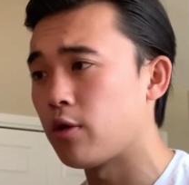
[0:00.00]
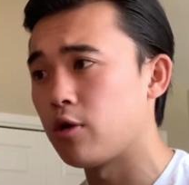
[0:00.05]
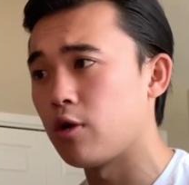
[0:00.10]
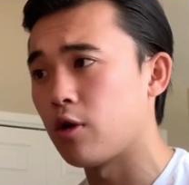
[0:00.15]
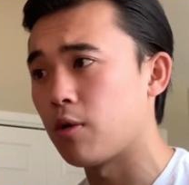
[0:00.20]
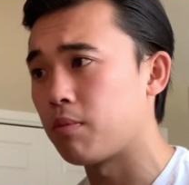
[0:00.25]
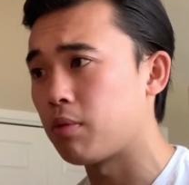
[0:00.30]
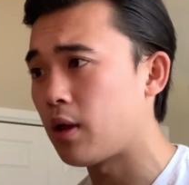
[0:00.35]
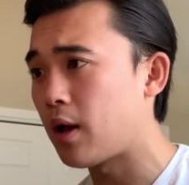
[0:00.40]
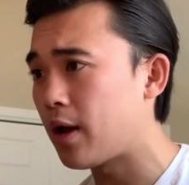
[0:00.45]

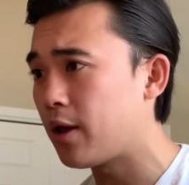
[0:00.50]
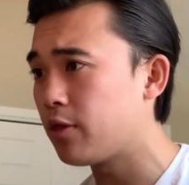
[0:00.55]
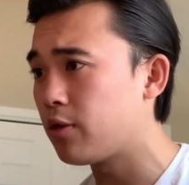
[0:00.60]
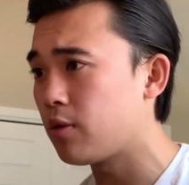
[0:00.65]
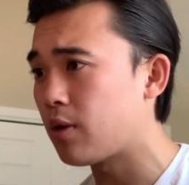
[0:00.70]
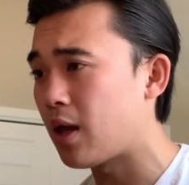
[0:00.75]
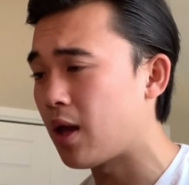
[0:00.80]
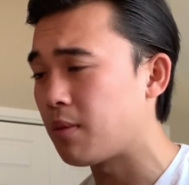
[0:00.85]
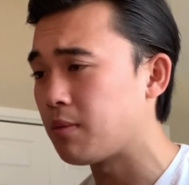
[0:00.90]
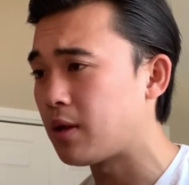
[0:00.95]
you're applying
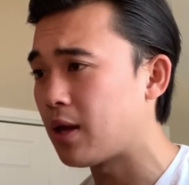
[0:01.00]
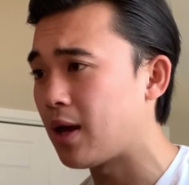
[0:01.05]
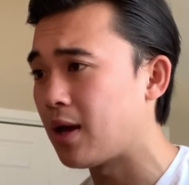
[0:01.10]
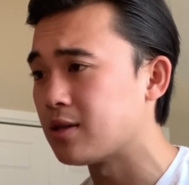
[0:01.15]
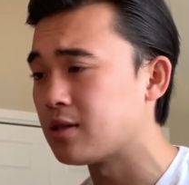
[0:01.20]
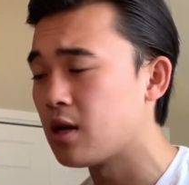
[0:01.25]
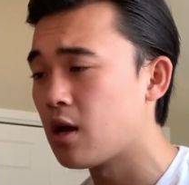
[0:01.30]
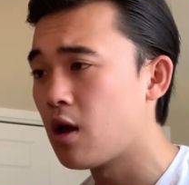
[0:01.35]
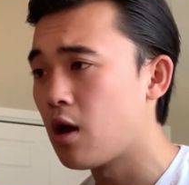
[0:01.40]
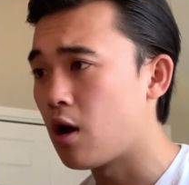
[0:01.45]
through
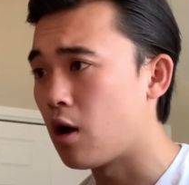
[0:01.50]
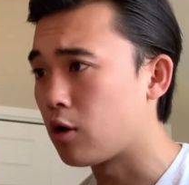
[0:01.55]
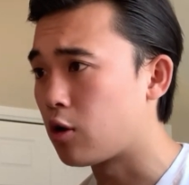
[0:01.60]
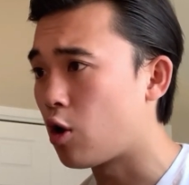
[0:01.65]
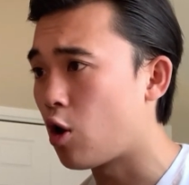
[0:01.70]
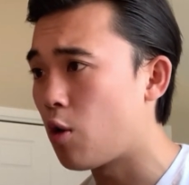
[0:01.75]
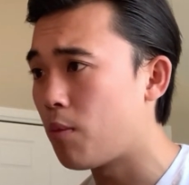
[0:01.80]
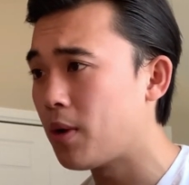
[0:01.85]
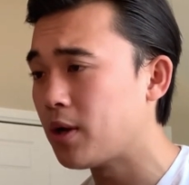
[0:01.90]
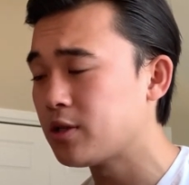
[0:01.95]
AMCAS,
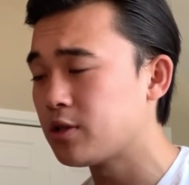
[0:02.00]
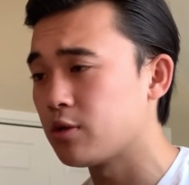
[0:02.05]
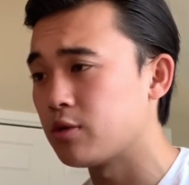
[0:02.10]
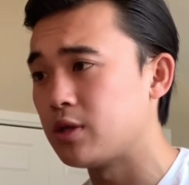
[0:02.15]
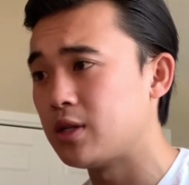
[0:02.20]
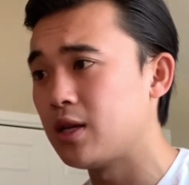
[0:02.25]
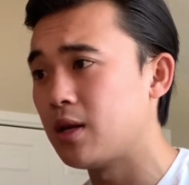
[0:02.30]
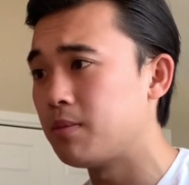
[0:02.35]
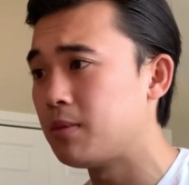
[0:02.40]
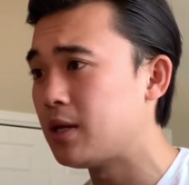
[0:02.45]
AACOMAS, or
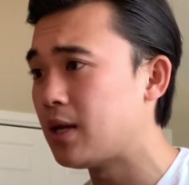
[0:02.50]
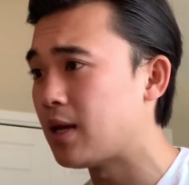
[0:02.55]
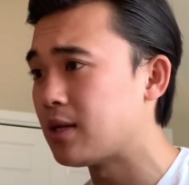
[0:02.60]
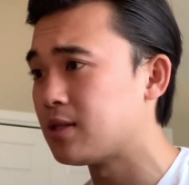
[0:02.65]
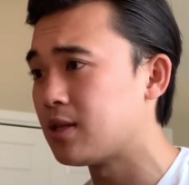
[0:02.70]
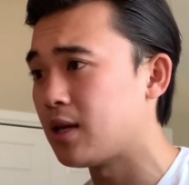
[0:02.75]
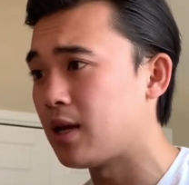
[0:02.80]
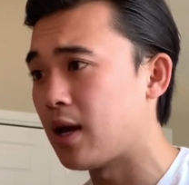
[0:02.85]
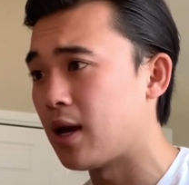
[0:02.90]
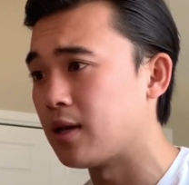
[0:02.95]

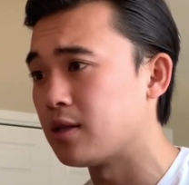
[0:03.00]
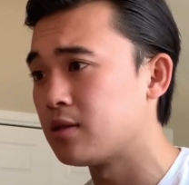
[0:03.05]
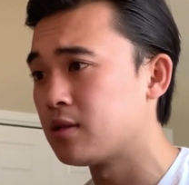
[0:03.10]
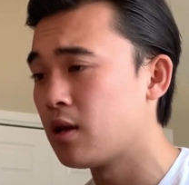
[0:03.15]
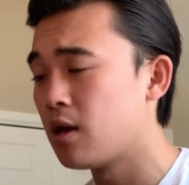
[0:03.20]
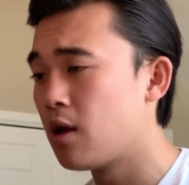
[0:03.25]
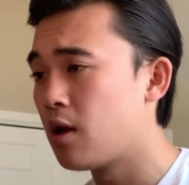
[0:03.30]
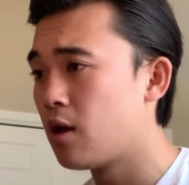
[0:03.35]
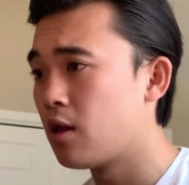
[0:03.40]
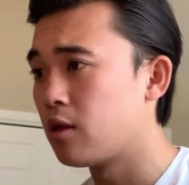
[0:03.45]
TMDSAS,
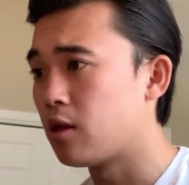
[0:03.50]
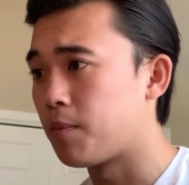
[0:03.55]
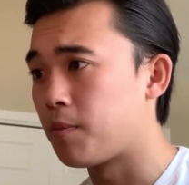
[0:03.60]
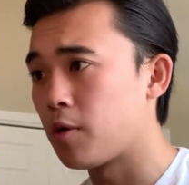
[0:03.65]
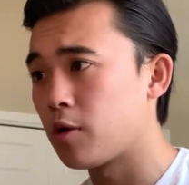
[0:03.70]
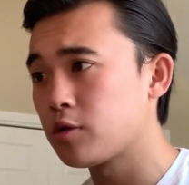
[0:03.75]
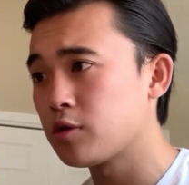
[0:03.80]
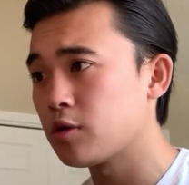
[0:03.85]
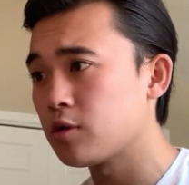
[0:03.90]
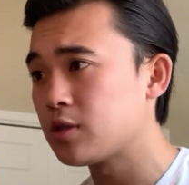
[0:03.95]
the
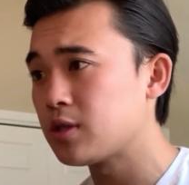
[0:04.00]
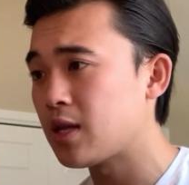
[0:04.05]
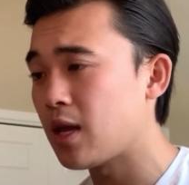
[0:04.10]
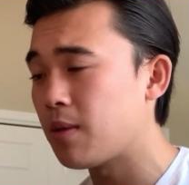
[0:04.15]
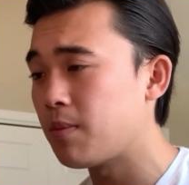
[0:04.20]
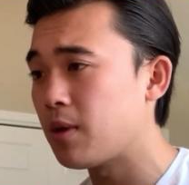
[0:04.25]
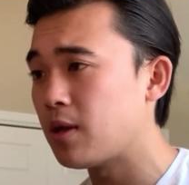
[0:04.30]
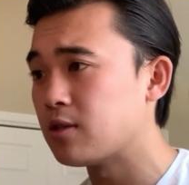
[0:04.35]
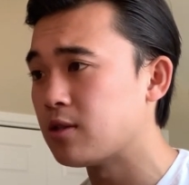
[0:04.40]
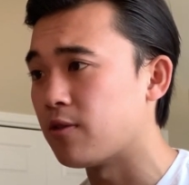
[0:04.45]
personal
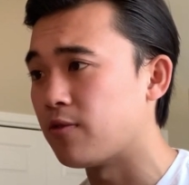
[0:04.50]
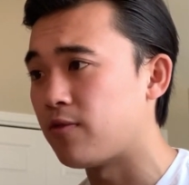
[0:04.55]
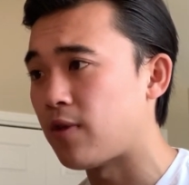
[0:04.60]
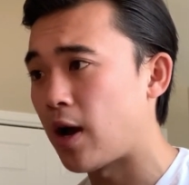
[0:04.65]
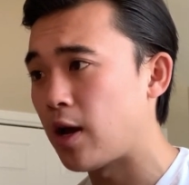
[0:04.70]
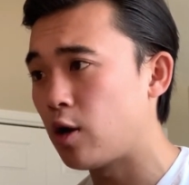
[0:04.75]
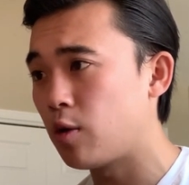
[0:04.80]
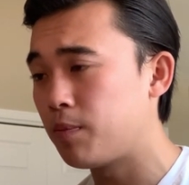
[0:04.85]
statement is a vital